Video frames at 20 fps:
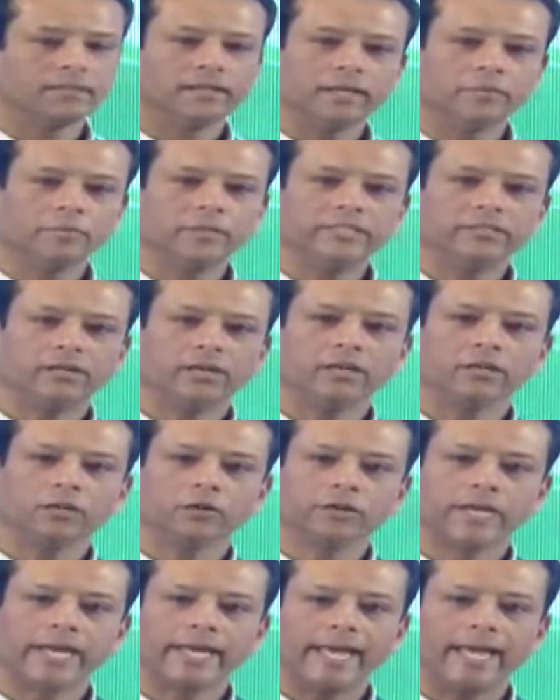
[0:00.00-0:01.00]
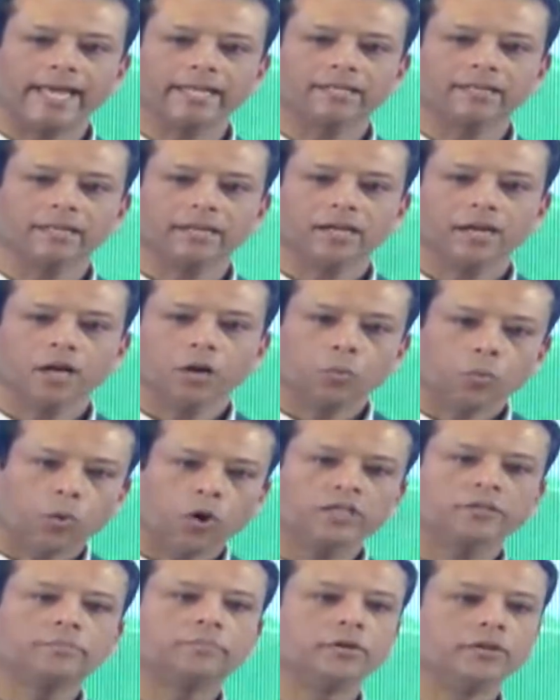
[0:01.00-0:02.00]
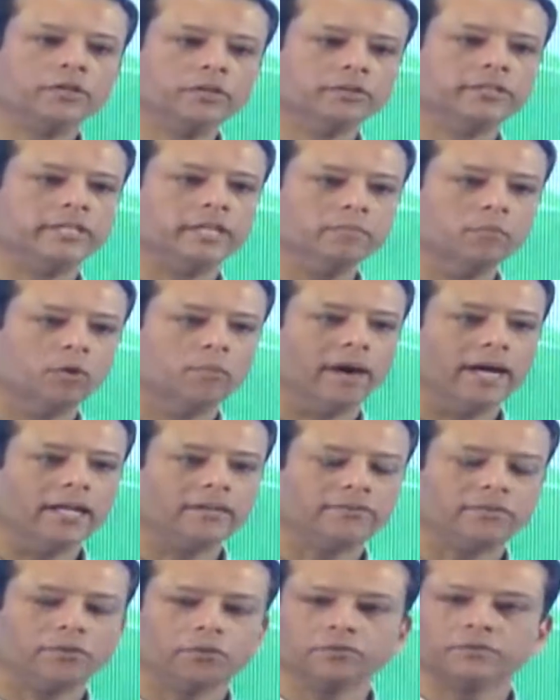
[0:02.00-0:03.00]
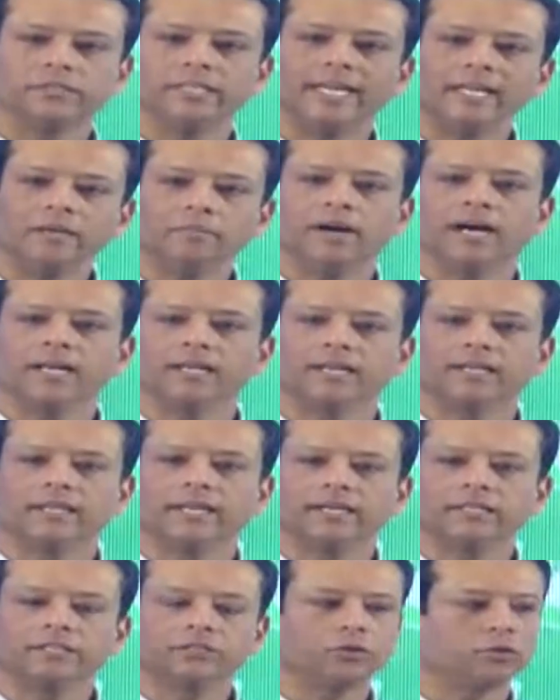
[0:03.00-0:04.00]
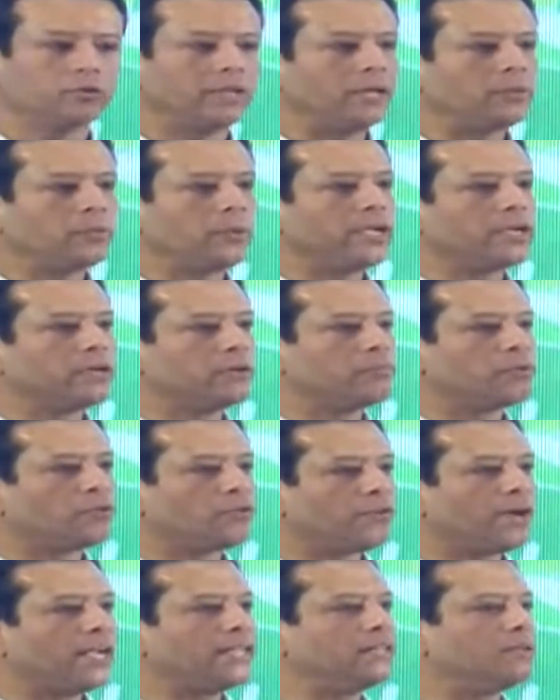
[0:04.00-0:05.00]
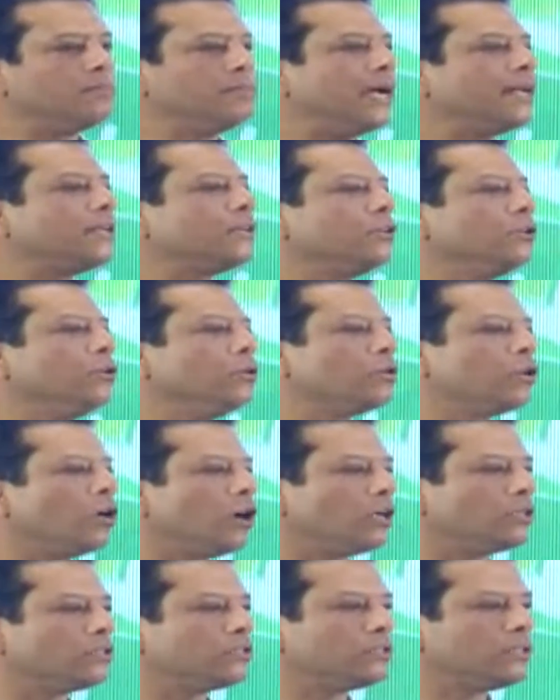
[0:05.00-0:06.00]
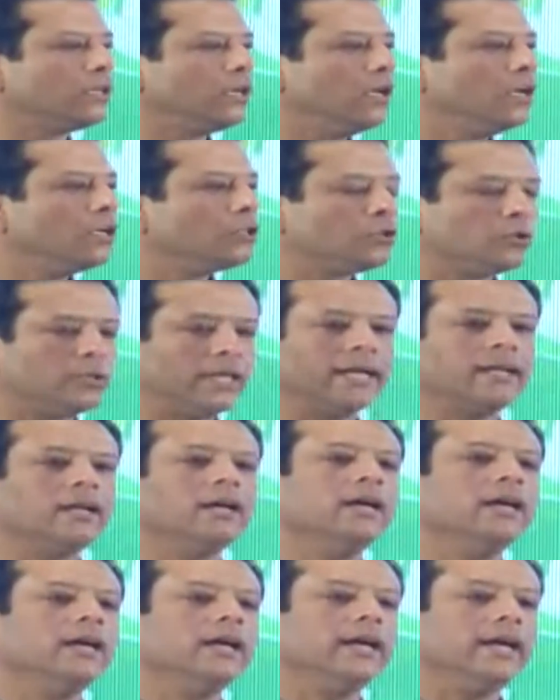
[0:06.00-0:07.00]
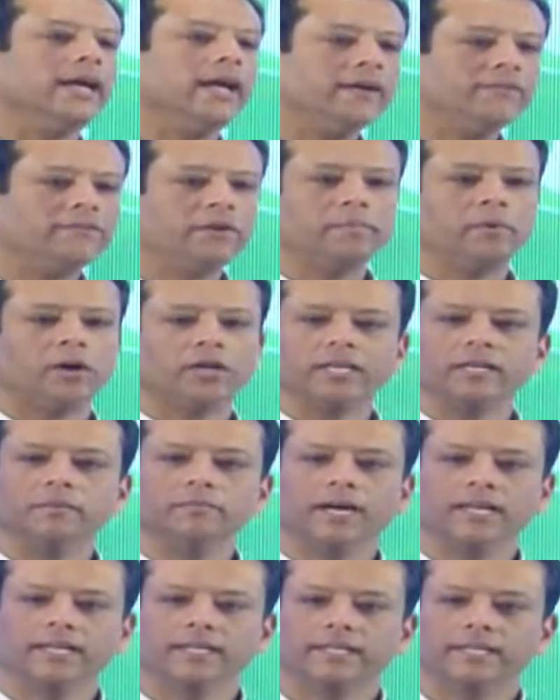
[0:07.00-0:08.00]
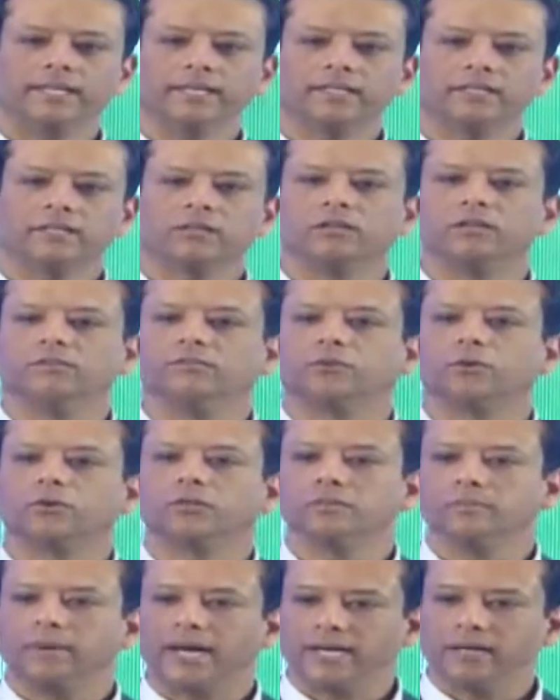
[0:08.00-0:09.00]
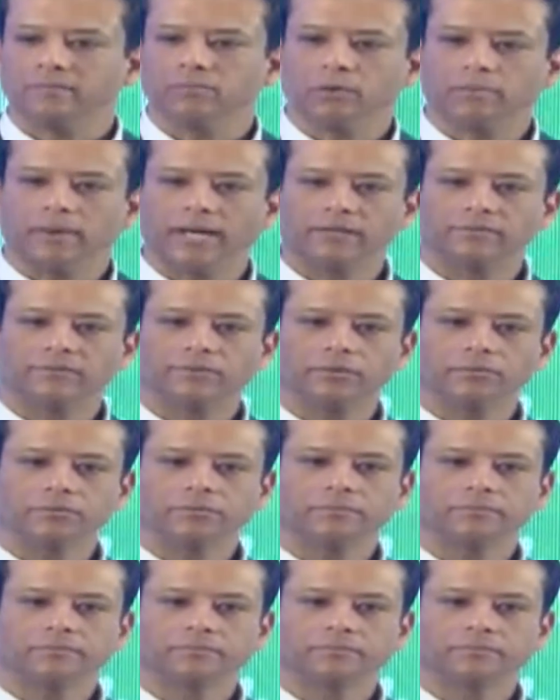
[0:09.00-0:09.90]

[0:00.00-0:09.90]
and we started looking at was producing mobile phones in Bangladesh so that we could provide them at a low cost, so that everybody in Bangladesh could afford to buy a mobile phone.